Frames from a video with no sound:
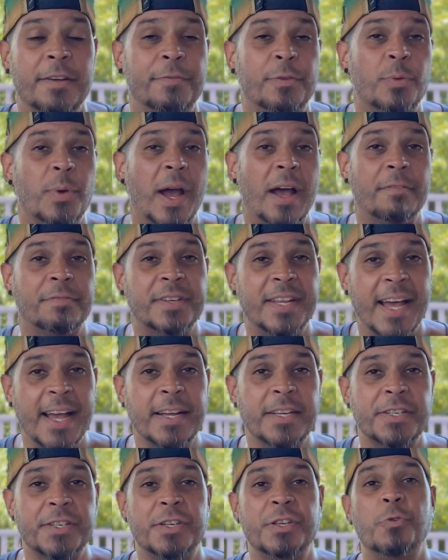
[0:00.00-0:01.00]
if you have
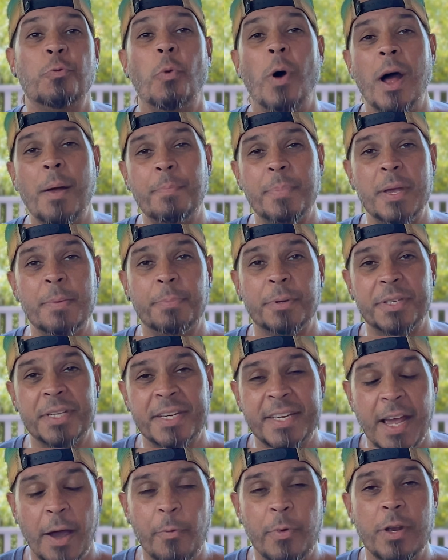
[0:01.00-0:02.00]
text, you want people
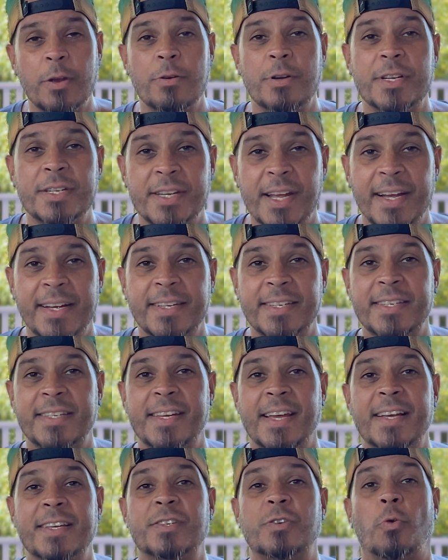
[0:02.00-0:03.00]
to get what your design
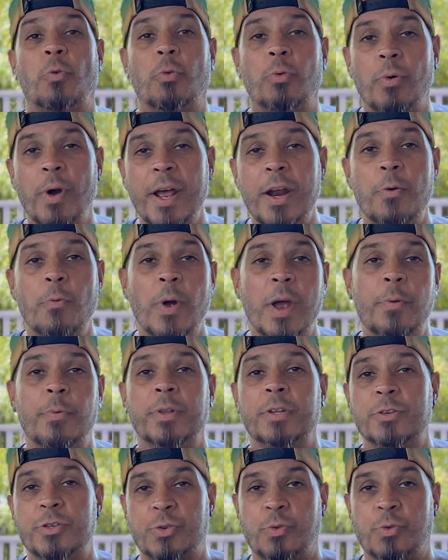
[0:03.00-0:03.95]
says right away when they're